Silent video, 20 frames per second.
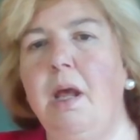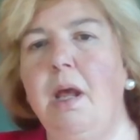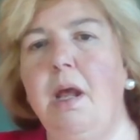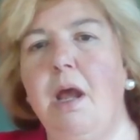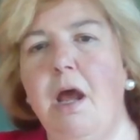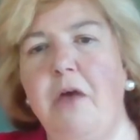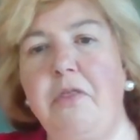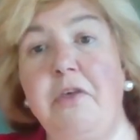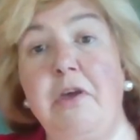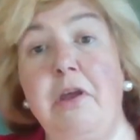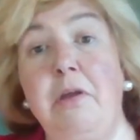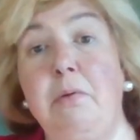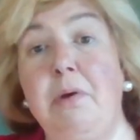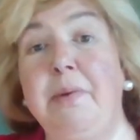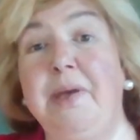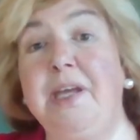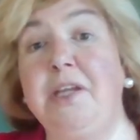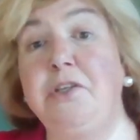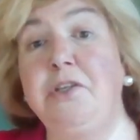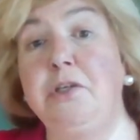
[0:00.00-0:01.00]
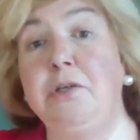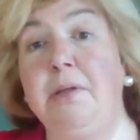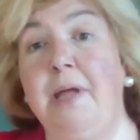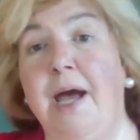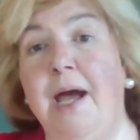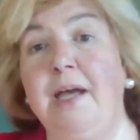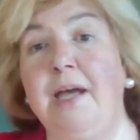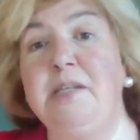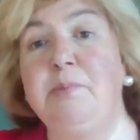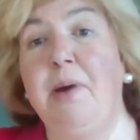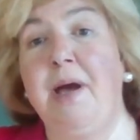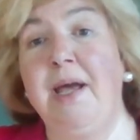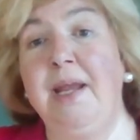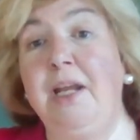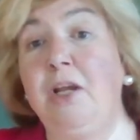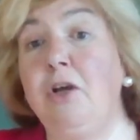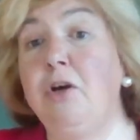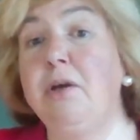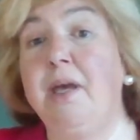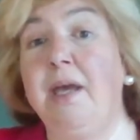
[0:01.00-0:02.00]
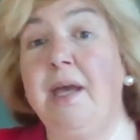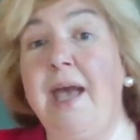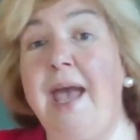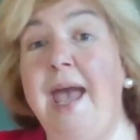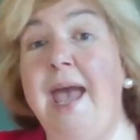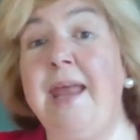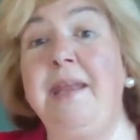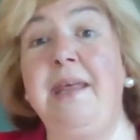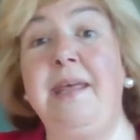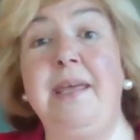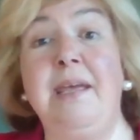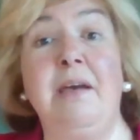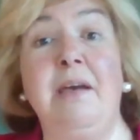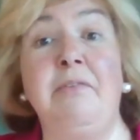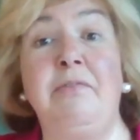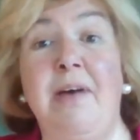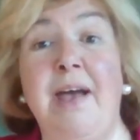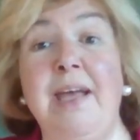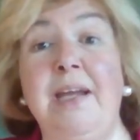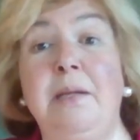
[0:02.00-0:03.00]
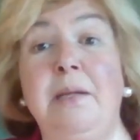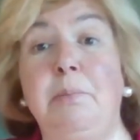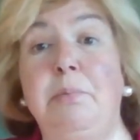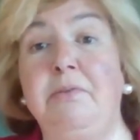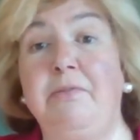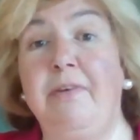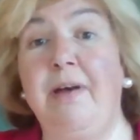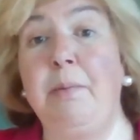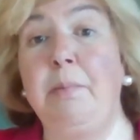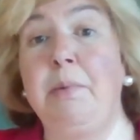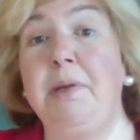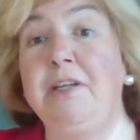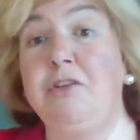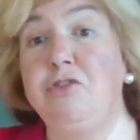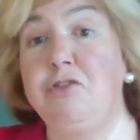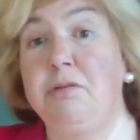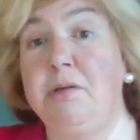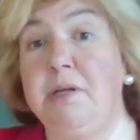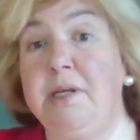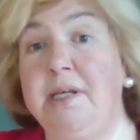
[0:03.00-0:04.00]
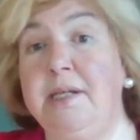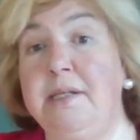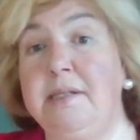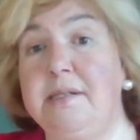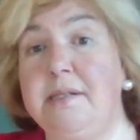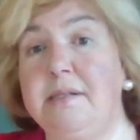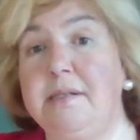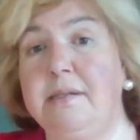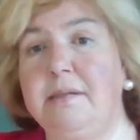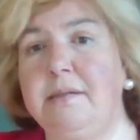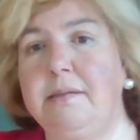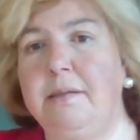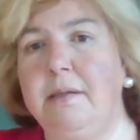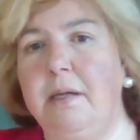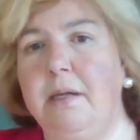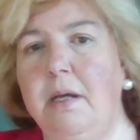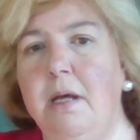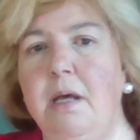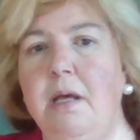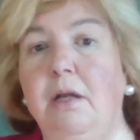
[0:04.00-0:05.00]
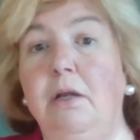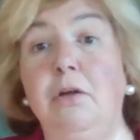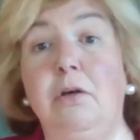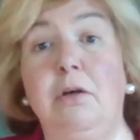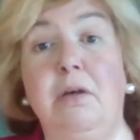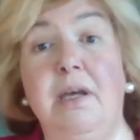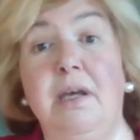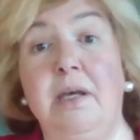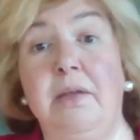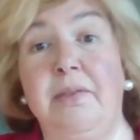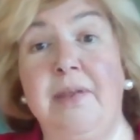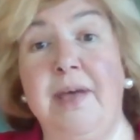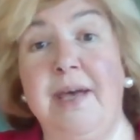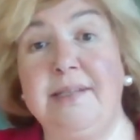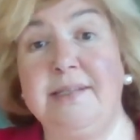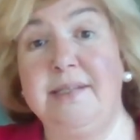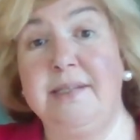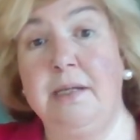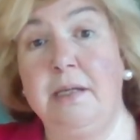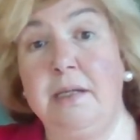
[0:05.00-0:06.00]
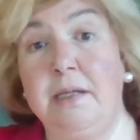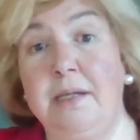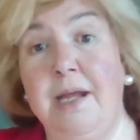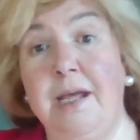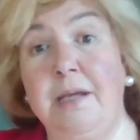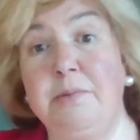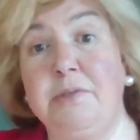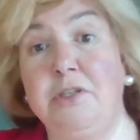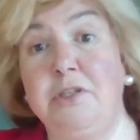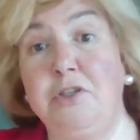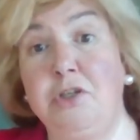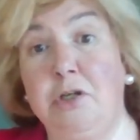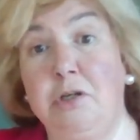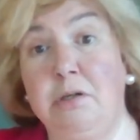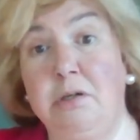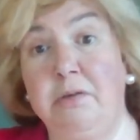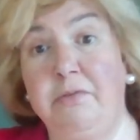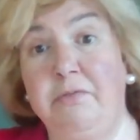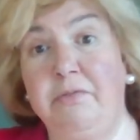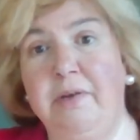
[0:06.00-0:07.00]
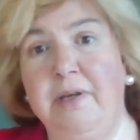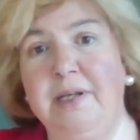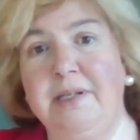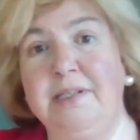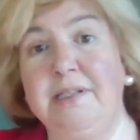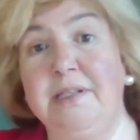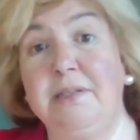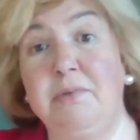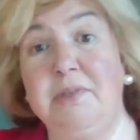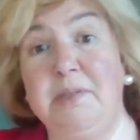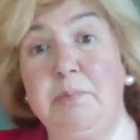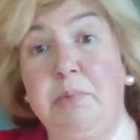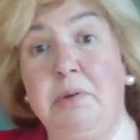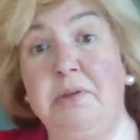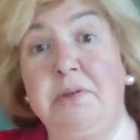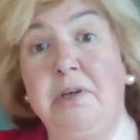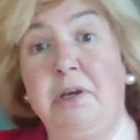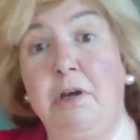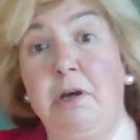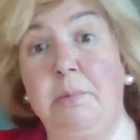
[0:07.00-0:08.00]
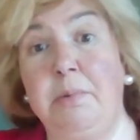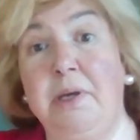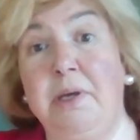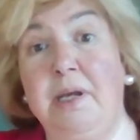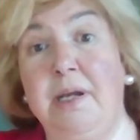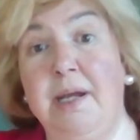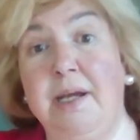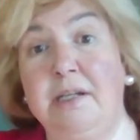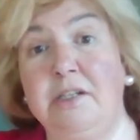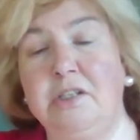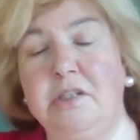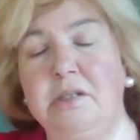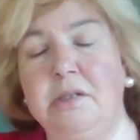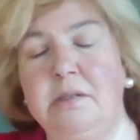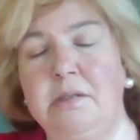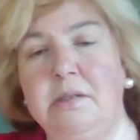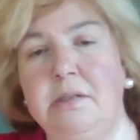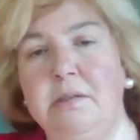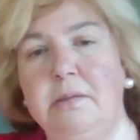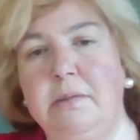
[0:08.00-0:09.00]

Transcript: And the only way we can do that is by looking at any available family trees, looking at their surnames and geography until we spot the common connections